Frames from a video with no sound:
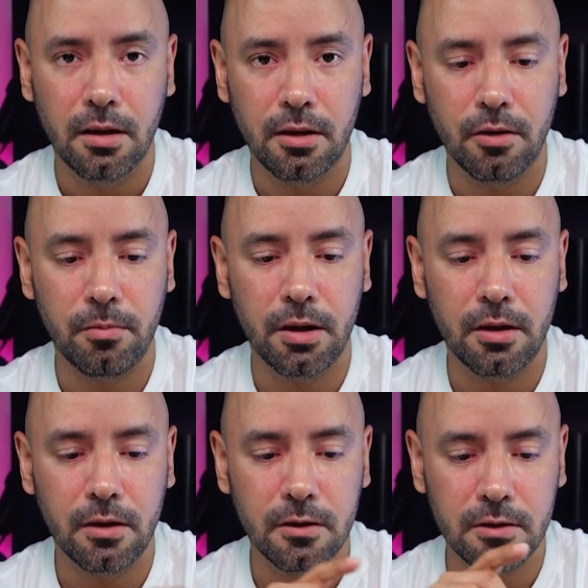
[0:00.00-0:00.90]
new
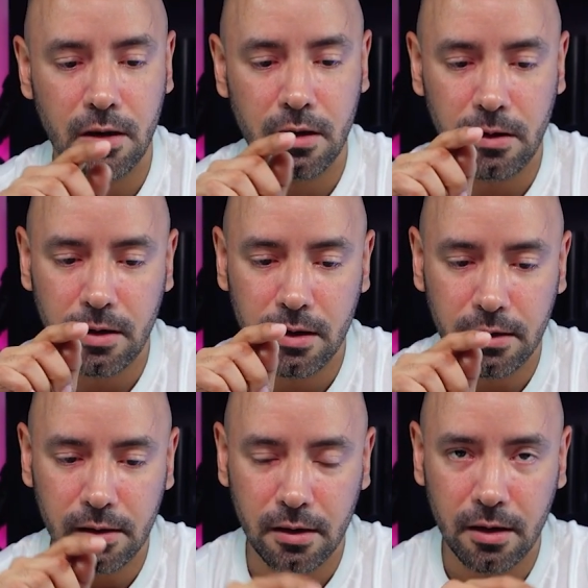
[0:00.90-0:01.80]
videos, including
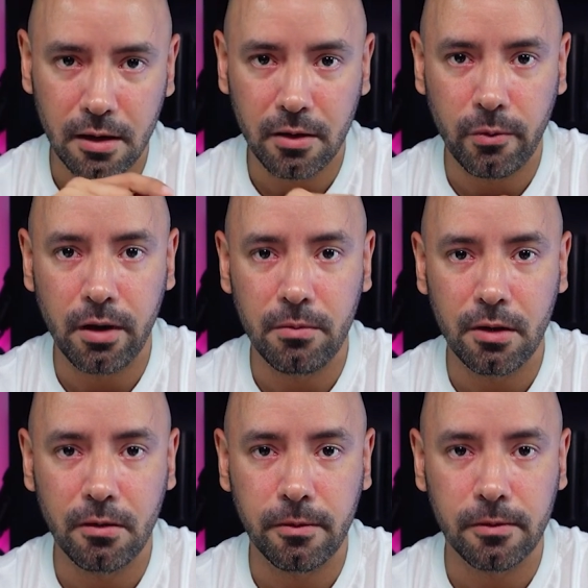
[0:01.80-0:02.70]
the
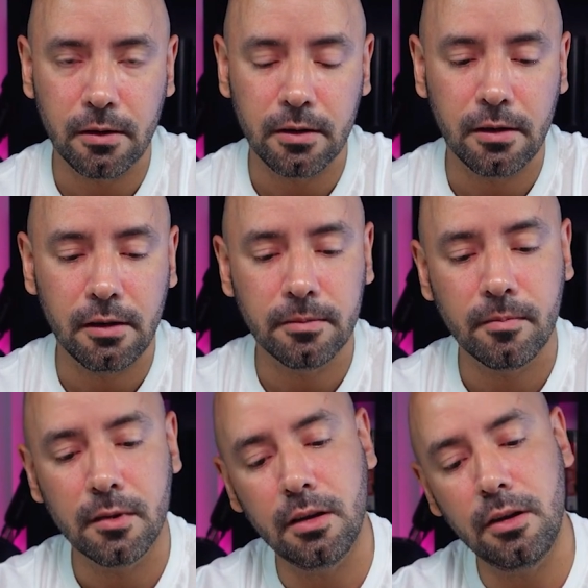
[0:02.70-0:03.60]
review for the
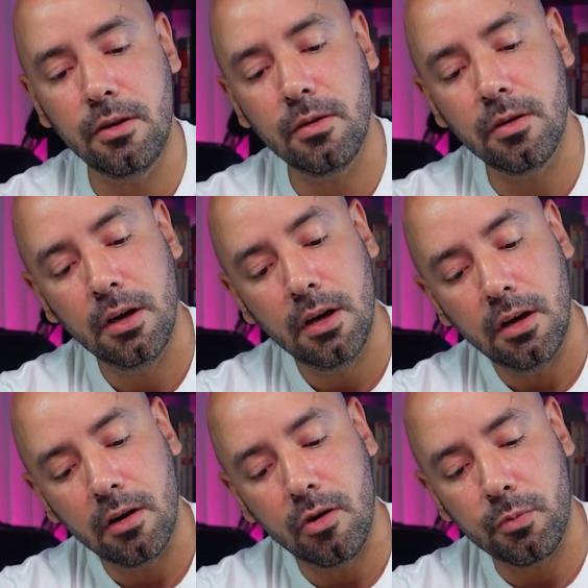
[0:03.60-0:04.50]
new
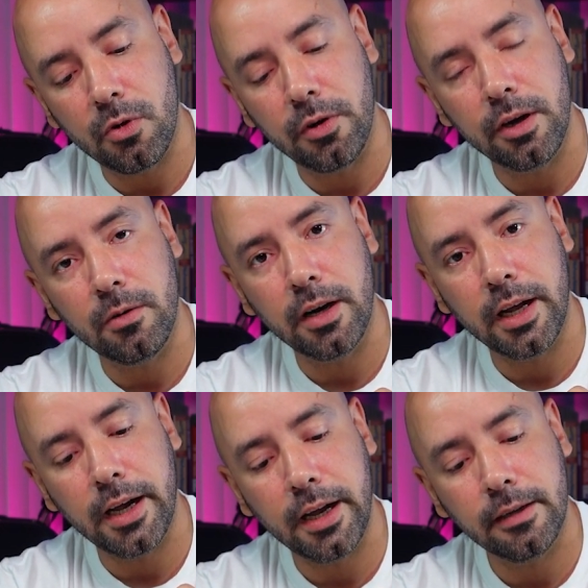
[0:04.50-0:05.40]
GoPro Hero
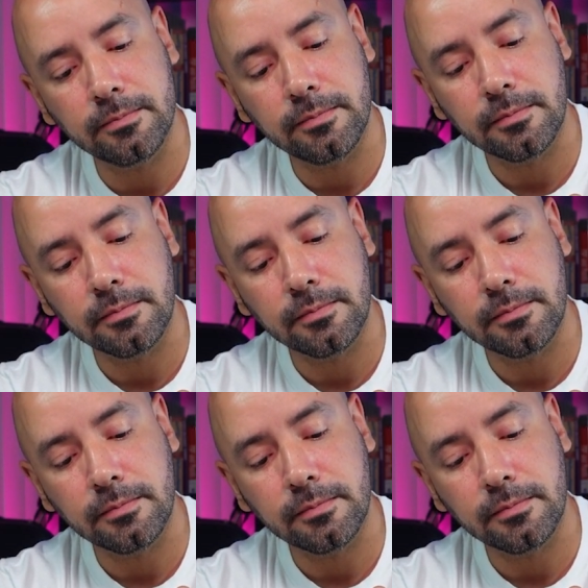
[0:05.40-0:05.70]
9.